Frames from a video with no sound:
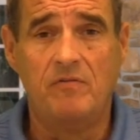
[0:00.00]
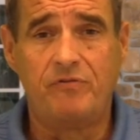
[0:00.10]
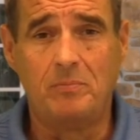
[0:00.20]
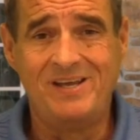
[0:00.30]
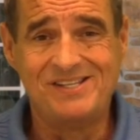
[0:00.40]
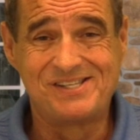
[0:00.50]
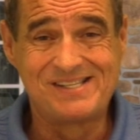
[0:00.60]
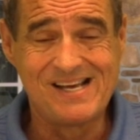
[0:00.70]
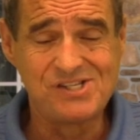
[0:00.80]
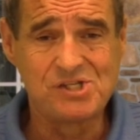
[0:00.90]
from his
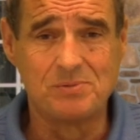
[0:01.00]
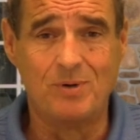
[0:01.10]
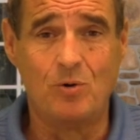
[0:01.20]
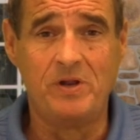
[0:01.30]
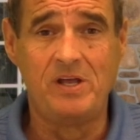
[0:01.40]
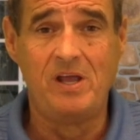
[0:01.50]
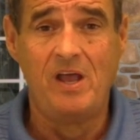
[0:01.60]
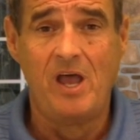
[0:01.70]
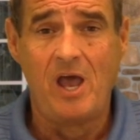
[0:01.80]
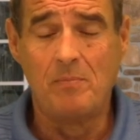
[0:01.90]
testimony
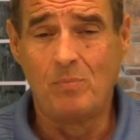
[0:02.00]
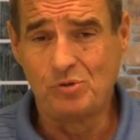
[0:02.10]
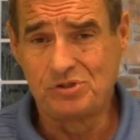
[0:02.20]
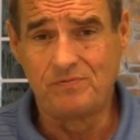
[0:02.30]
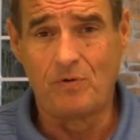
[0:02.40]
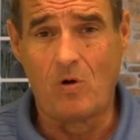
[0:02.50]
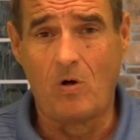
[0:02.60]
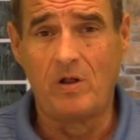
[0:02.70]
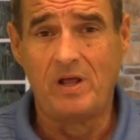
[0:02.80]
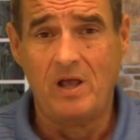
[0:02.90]
and most of
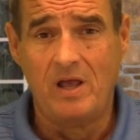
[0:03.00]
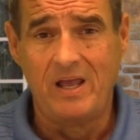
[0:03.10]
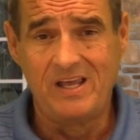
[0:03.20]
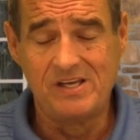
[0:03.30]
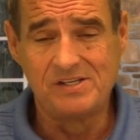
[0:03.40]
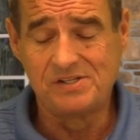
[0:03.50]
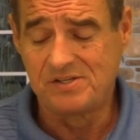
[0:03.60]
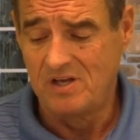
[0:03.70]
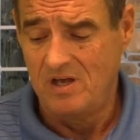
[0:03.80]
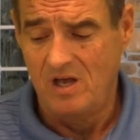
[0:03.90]
all
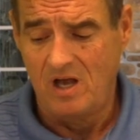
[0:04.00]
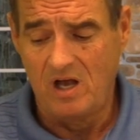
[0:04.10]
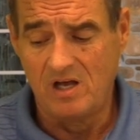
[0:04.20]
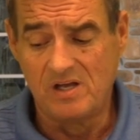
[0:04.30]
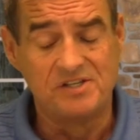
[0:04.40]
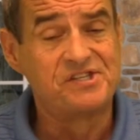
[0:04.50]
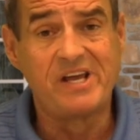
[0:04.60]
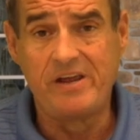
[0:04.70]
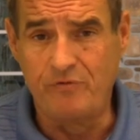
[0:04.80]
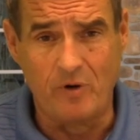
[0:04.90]
his uh,
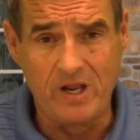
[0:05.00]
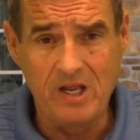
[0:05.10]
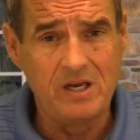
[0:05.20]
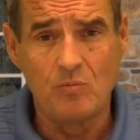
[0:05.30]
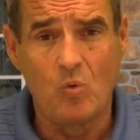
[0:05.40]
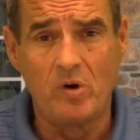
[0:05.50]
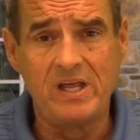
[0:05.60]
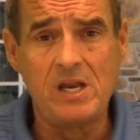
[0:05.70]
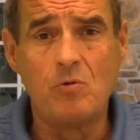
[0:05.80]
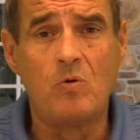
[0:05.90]
savior. He didn't want
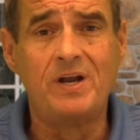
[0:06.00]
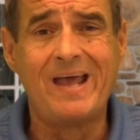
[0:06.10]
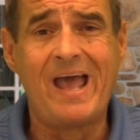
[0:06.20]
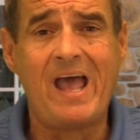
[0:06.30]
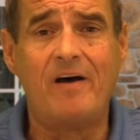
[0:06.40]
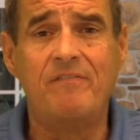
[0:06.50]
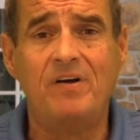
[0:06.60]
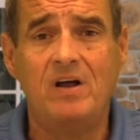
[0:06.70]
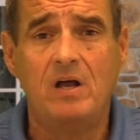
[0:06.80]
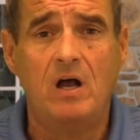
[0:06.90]
anyone to
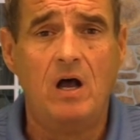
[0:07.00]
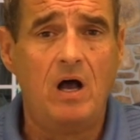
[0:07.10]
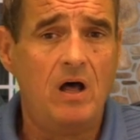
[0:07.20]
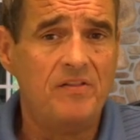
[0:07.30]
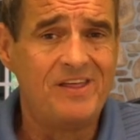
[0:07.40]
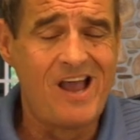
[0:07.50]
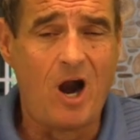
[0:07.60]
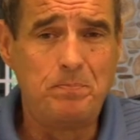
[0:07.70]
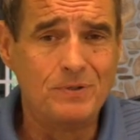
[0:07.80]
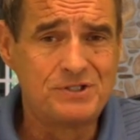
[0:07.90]
have uh, the
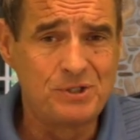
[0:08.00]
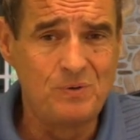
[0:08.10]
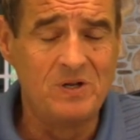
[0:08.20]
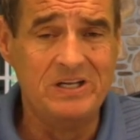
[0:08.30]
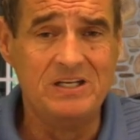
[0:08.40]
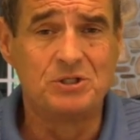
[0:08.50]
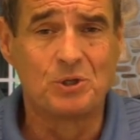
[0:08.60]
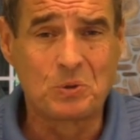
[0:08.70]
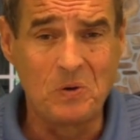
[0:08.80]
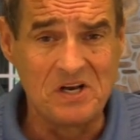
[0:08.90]
opportunity
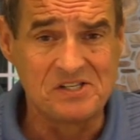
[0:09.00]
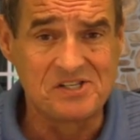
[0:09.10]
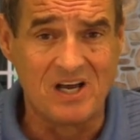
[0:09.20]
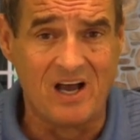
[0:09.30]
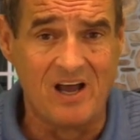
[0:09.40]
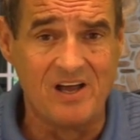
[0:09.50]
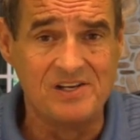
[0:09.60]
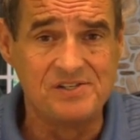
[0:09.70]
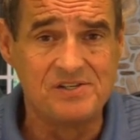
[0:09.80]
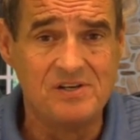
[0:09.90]
to
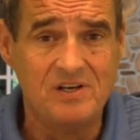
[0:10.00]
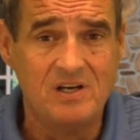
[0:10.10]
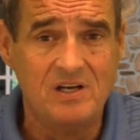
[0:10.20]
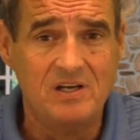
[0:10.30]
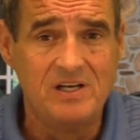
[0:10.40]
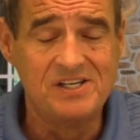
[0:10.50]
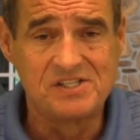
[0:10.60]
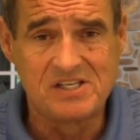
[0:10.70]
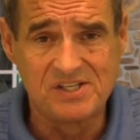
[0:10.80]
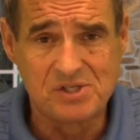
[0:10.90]
criticize
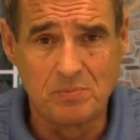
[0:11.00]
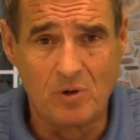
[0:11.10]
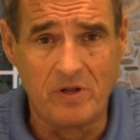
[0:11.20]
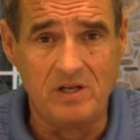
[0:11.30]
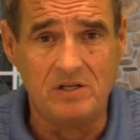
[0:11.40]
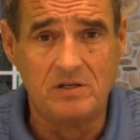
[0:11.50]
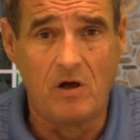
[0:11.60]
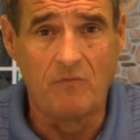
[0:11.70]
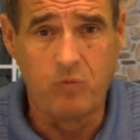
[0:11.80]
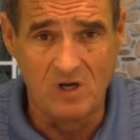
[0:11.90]
his testimony
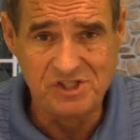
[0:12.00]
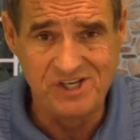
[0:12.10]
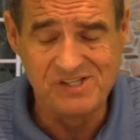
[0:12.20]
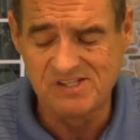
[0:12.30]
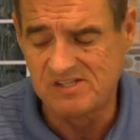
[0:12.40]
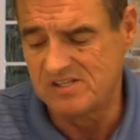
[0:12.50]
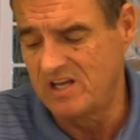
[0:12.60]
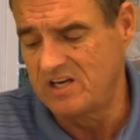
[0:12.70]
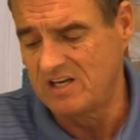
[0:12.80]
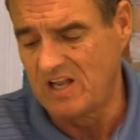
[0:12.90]
of what Jesus has
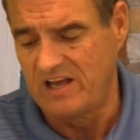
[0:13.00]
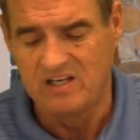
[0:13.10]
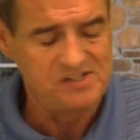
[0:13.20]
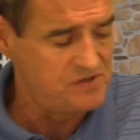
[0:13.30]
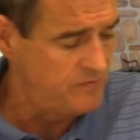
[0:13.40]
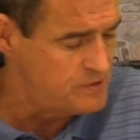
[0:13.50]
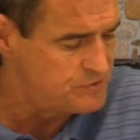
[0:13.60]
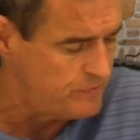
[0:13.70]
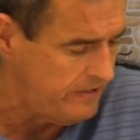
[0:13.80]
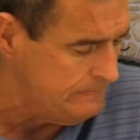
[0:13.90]
done in life. Listen,
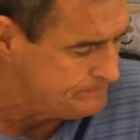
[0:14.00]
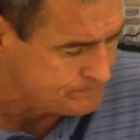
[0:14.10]
verse 3.